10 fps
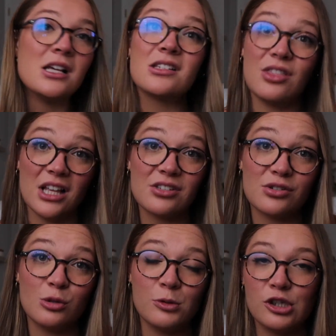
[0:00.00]
So these are
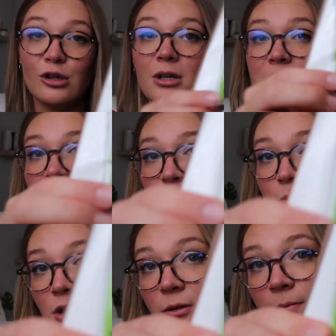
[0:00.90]
super cute because they're
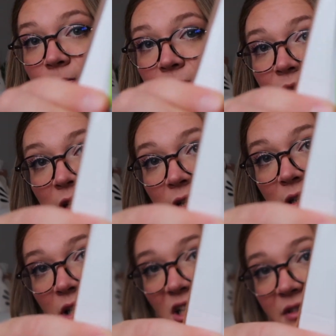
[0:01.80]
super,
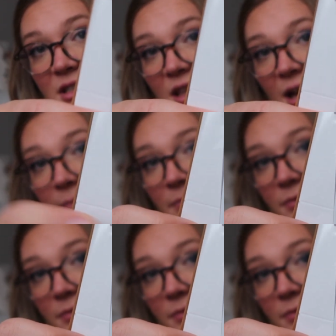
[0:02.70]
can you even see that?